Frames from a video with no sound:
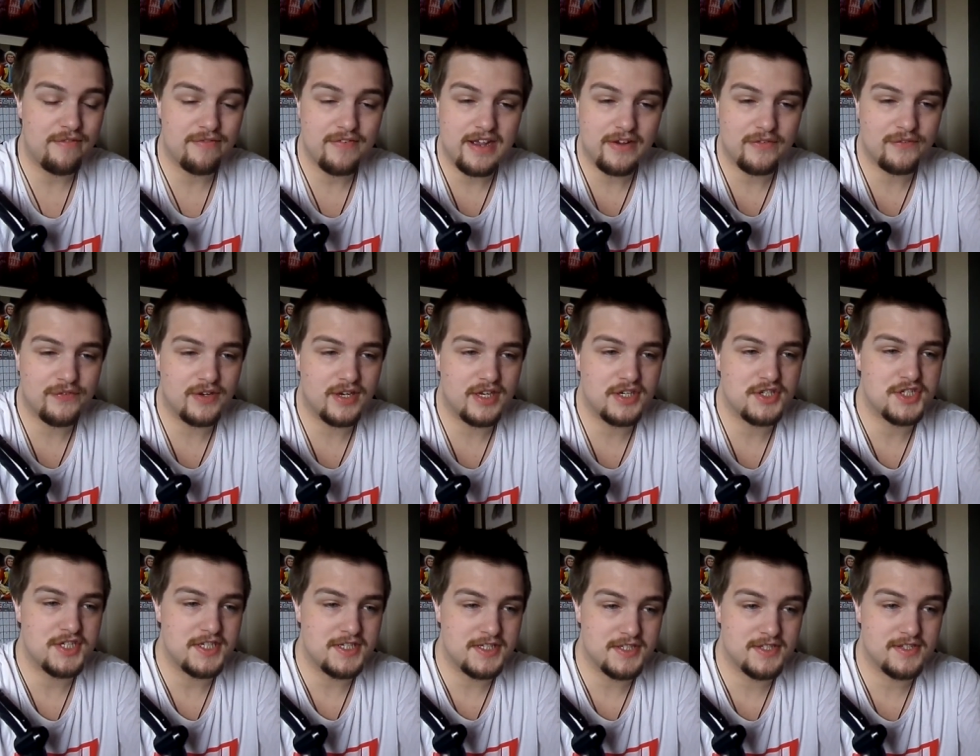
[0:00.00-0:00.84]
Thankfully
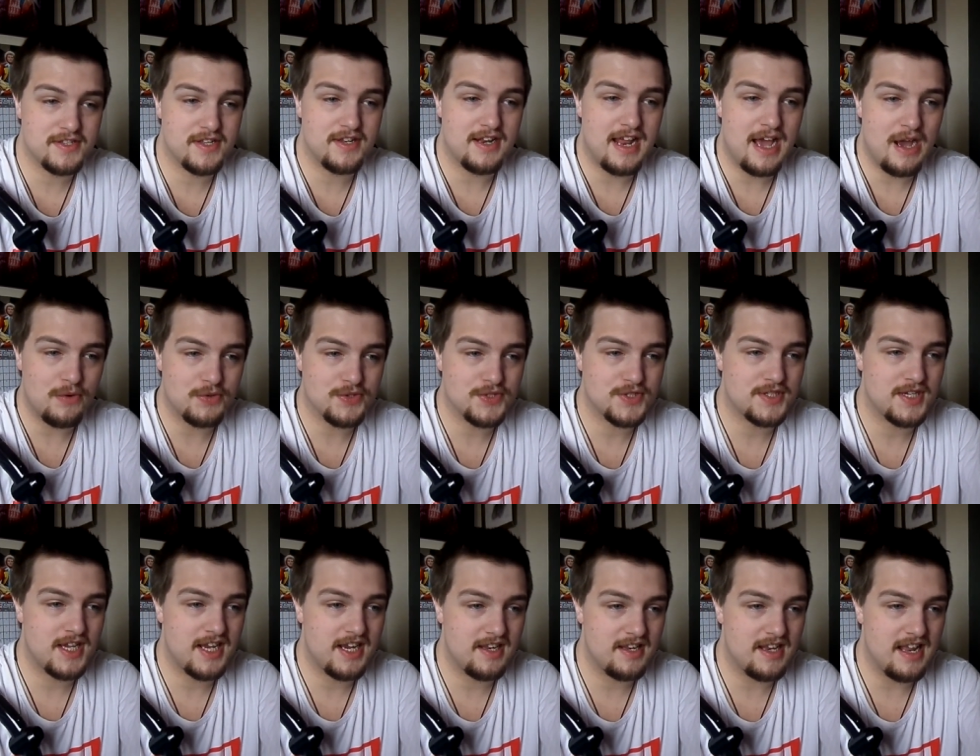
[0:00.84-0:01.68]
she's now
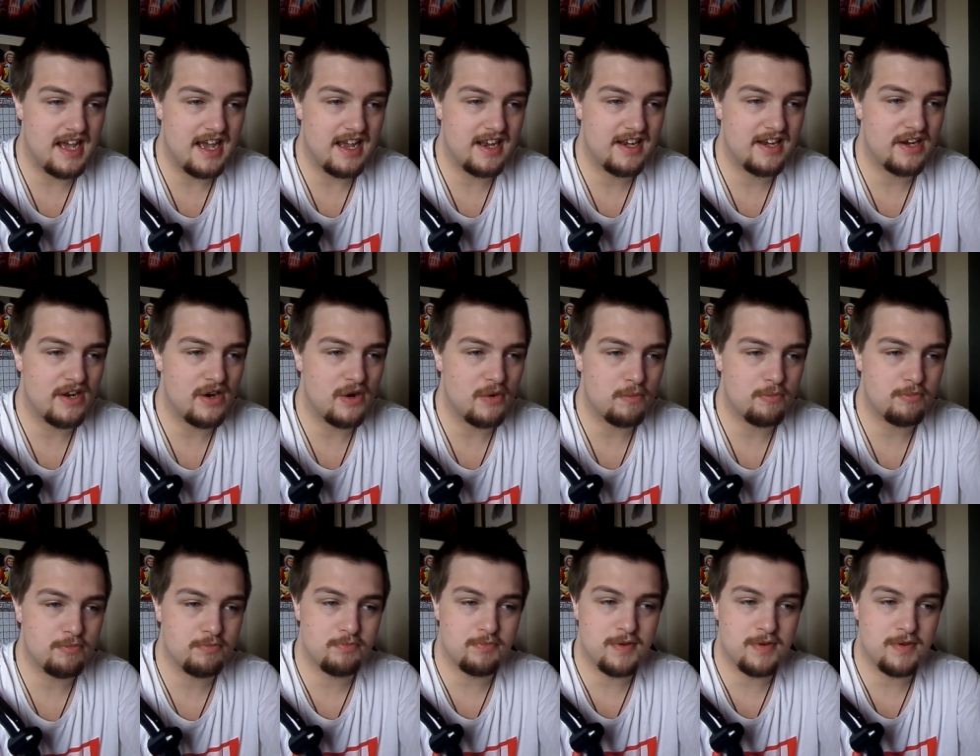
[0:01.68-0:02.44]
seen that, you know,